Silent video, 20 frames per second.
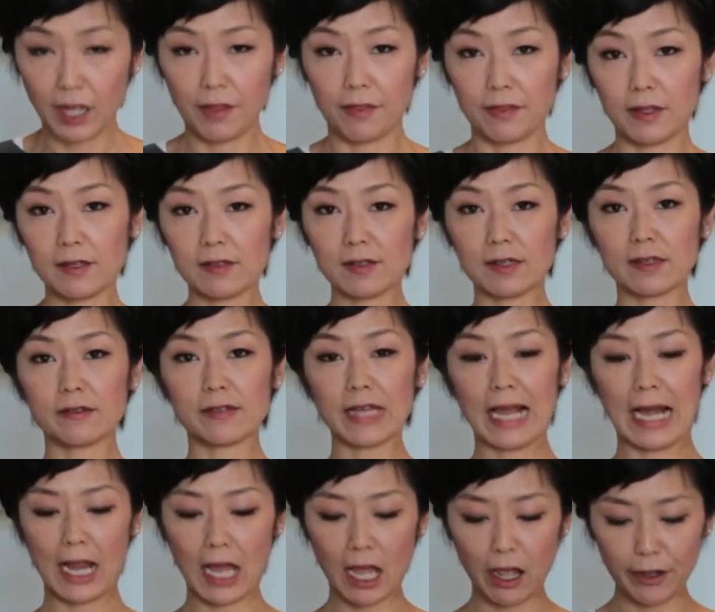This is
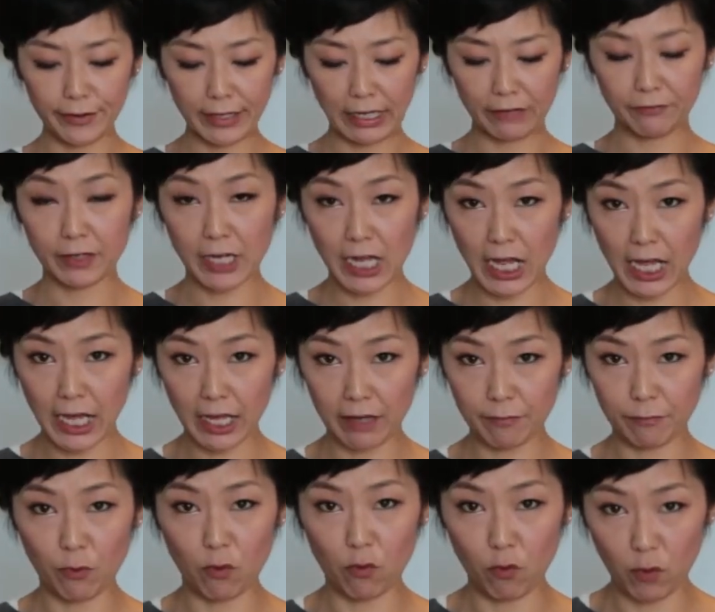allowing enough time
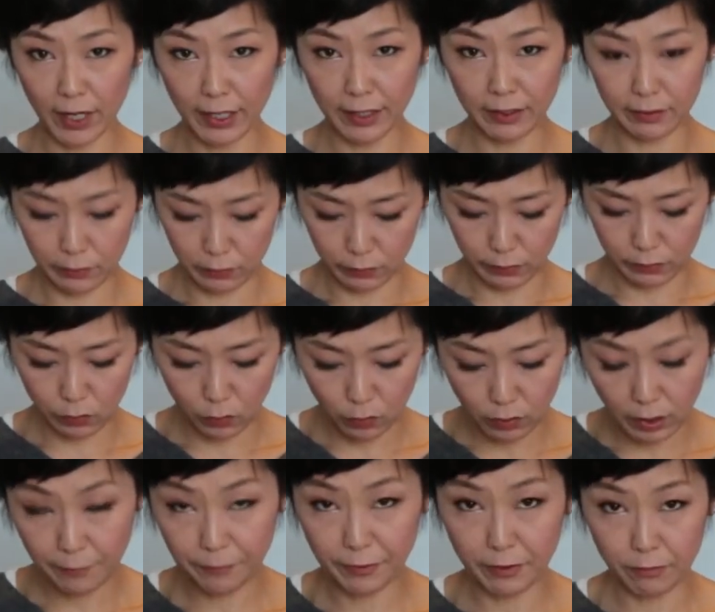for rice to soak
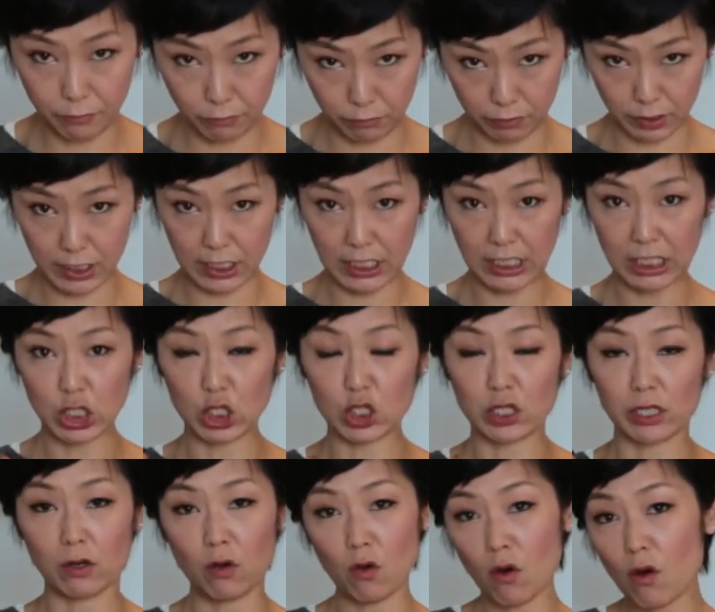up the water to
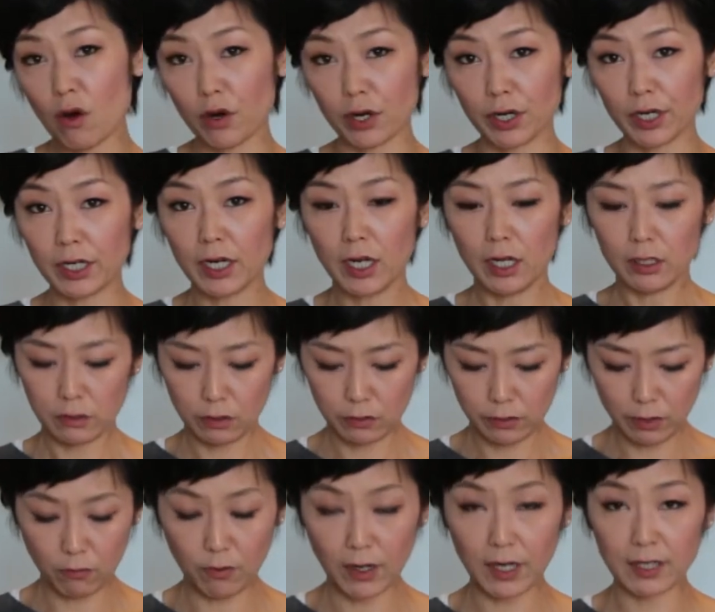the core, so
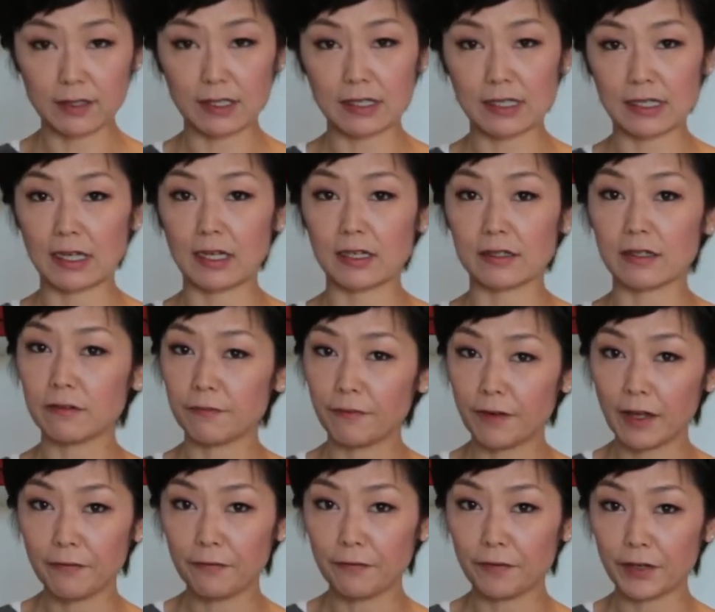the rice is nice and
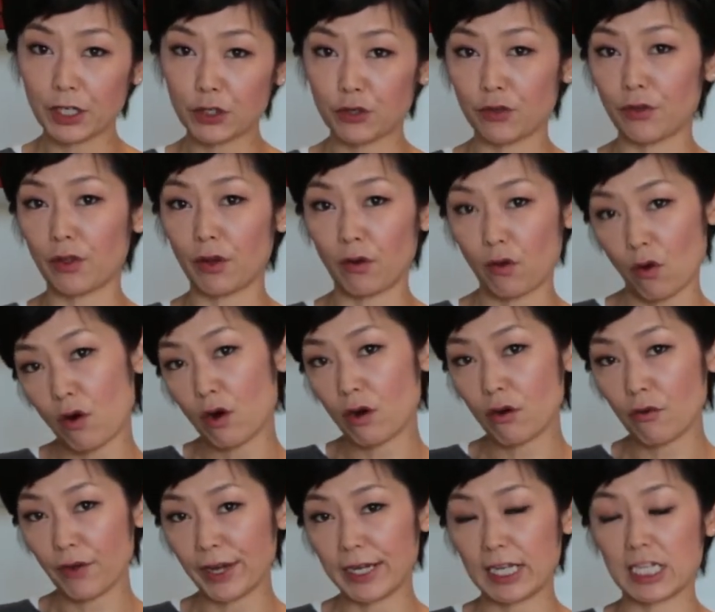fluffy to the core
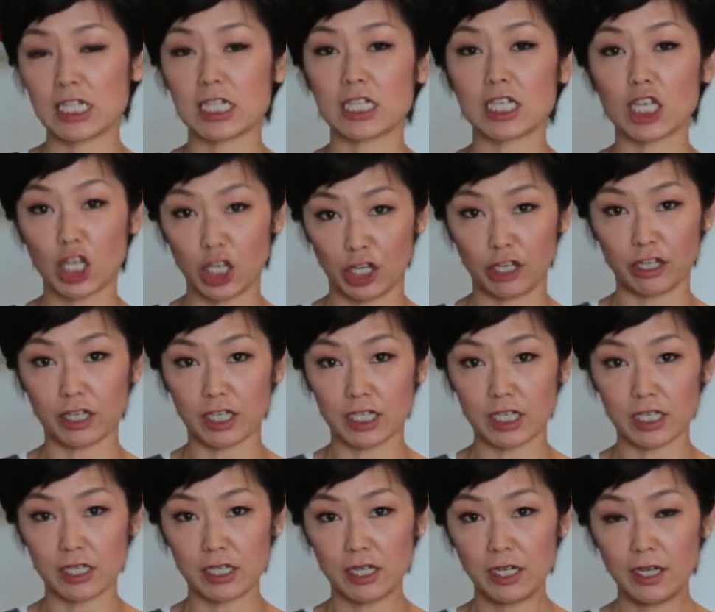when it's cooked.